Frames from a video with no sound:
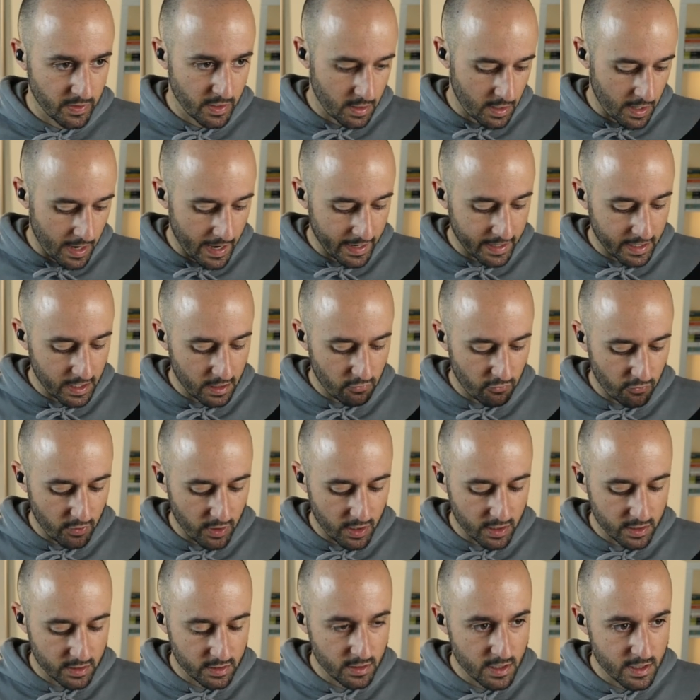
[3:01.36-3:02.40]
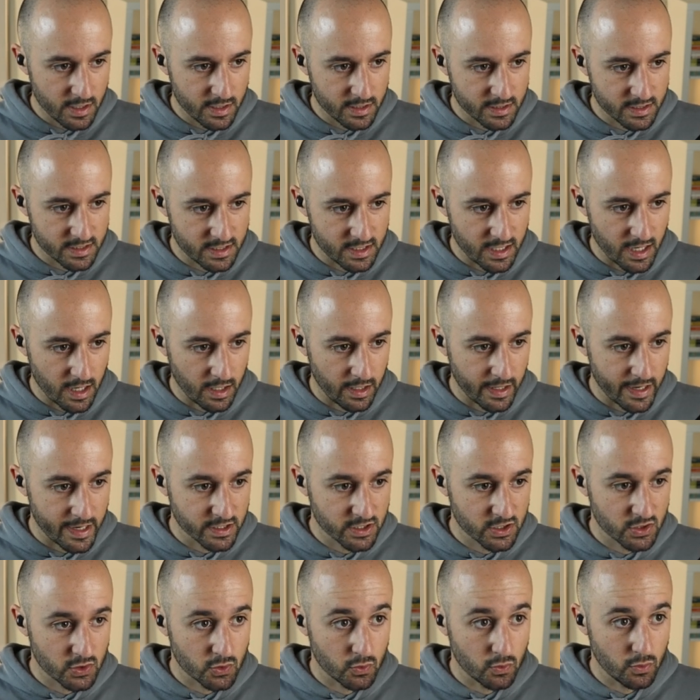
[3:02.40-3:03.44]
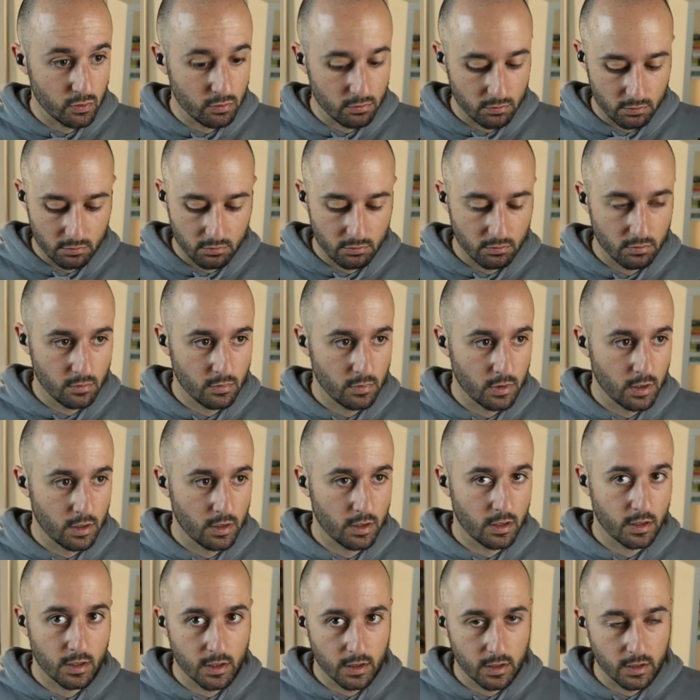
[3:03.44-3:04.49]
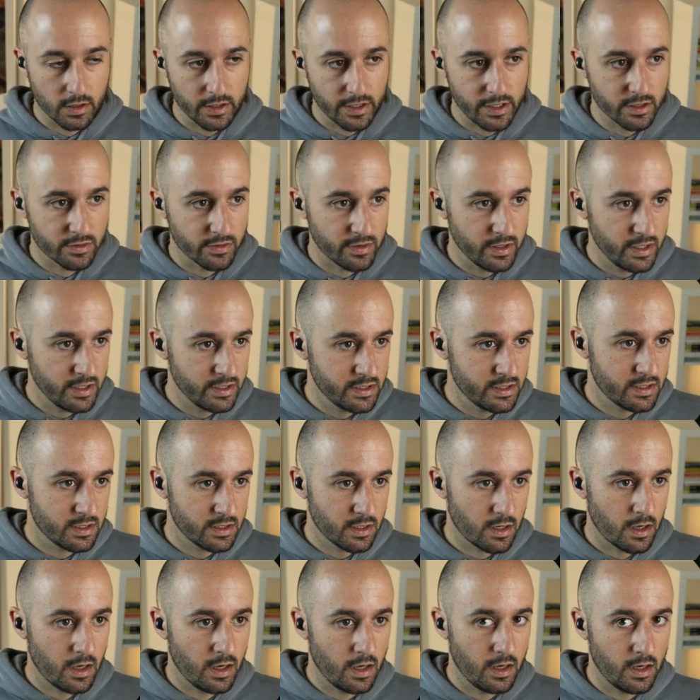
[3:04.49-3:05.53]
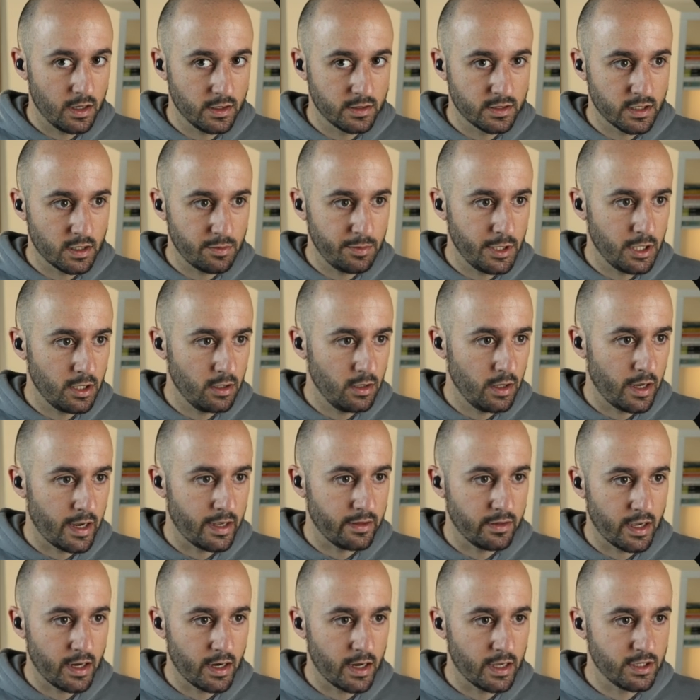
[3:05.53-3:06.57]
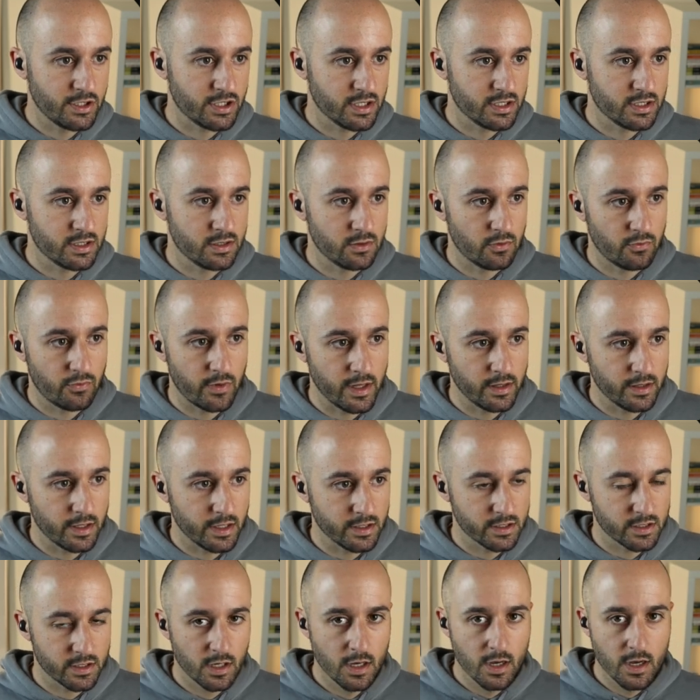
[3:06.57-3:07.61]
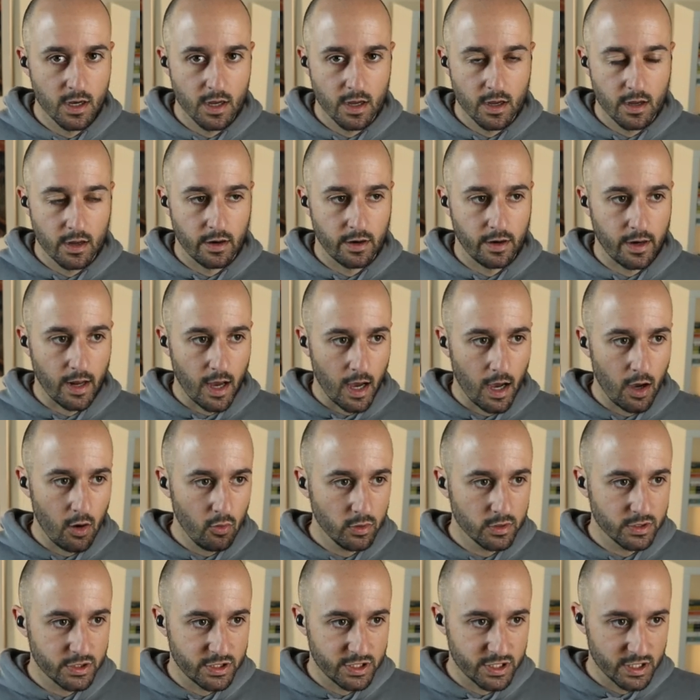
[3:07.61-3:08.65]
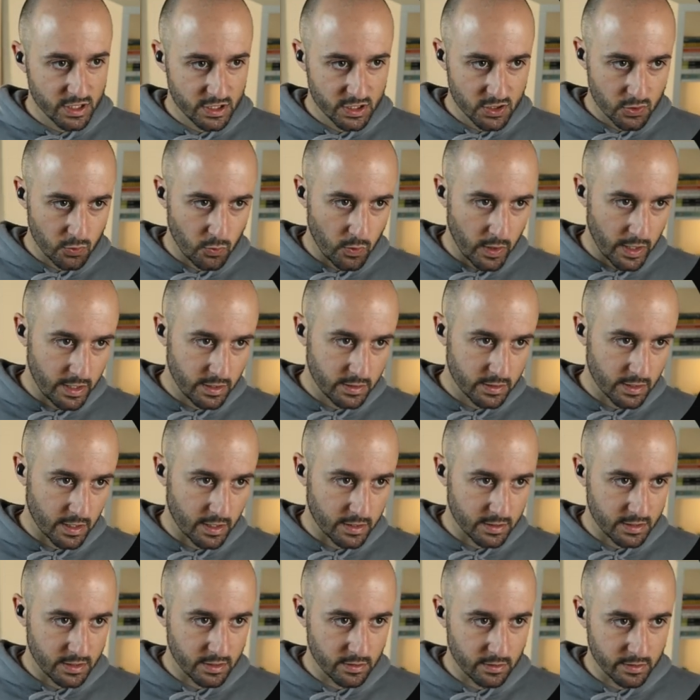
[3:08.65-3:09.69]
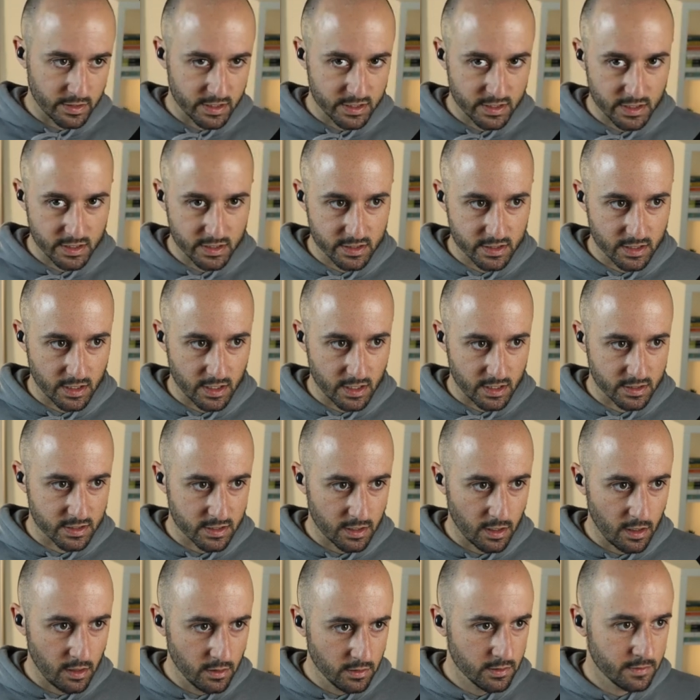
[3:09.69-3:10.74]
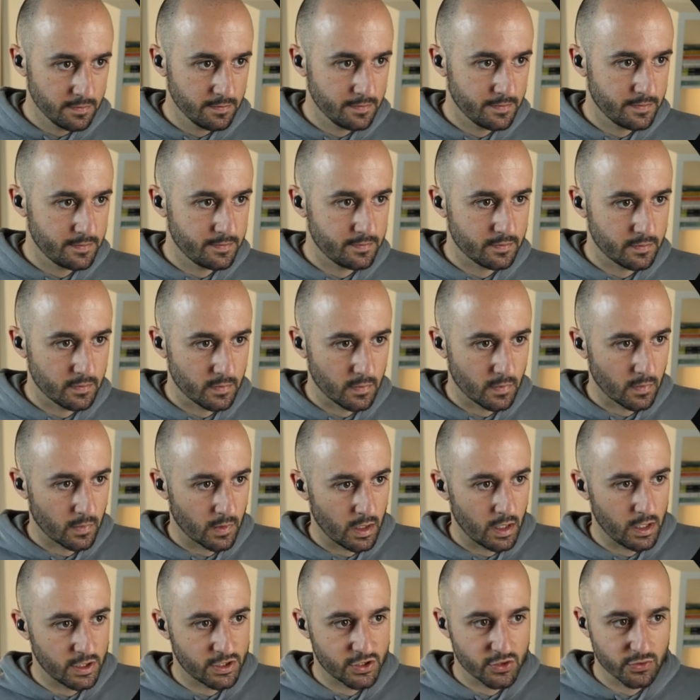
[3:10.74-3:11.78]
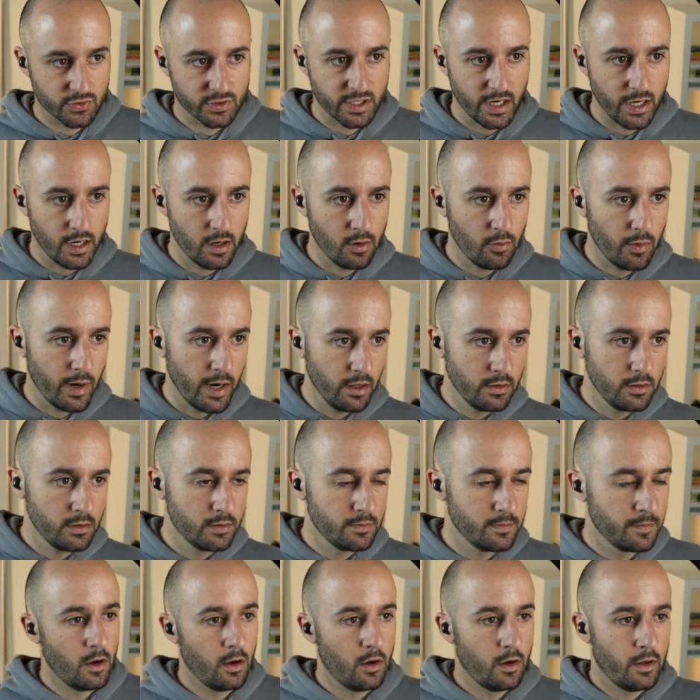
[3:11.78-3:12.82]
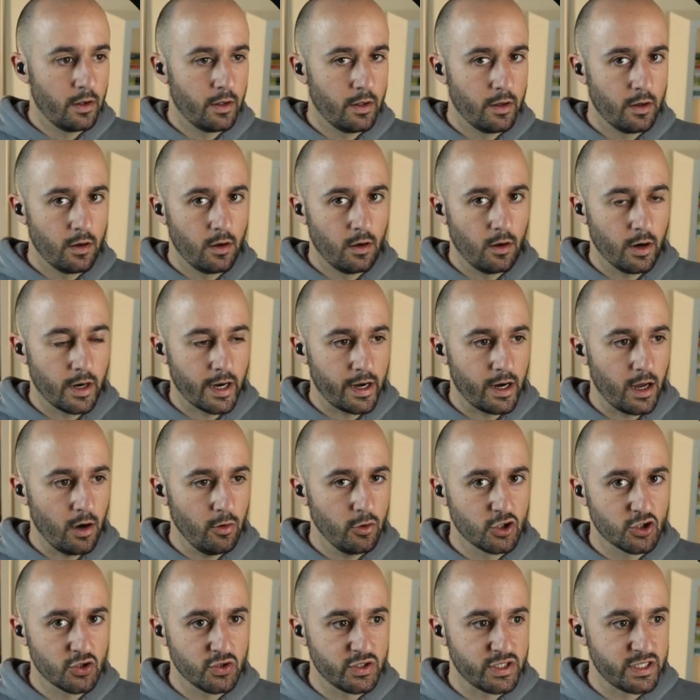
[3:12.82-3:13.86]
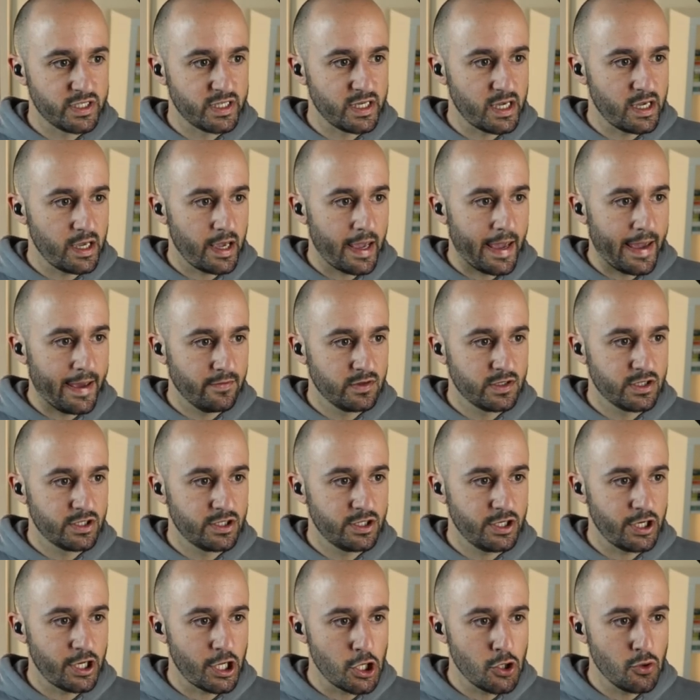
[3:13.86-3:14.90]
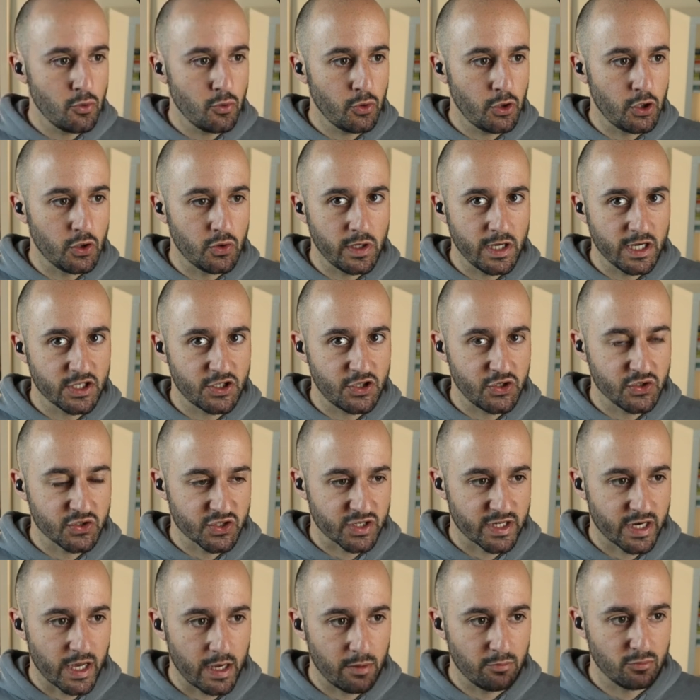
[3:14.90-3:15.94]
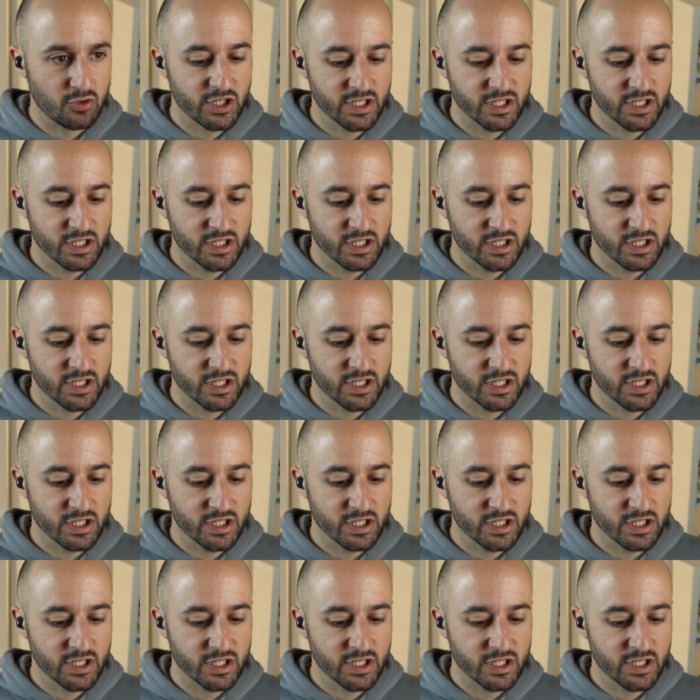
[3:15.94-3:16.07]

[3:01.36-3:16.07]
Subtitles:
I can run cls to clear this terminal, and then I just run this. Now, just wait until this is installed. It should take a while. Okay, now you should see enter new Unix username.